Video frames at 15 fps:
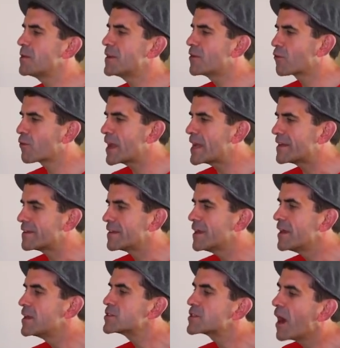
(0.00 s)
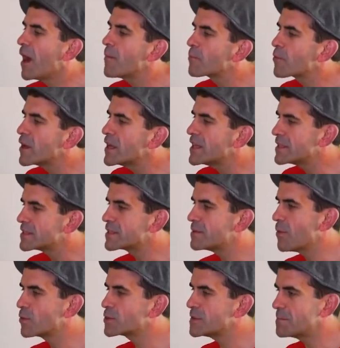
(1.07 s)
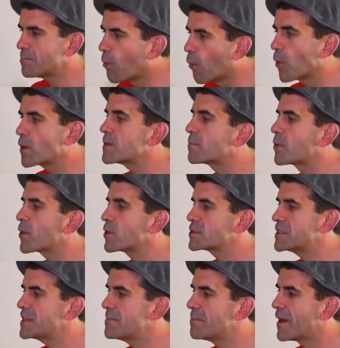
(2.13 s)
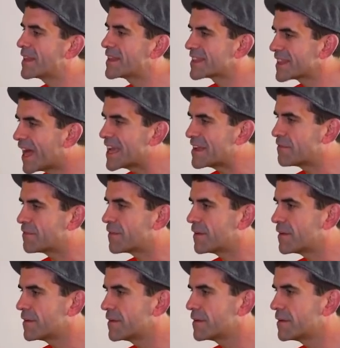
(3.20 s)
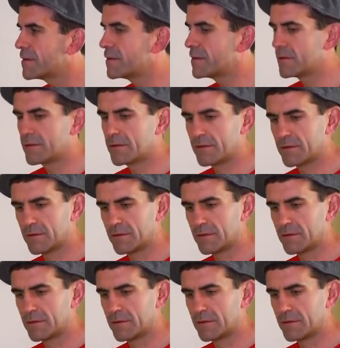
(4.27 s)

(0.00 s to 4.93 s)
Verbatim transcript: be great. Tom Brady is the most important person in my life. I'm right here,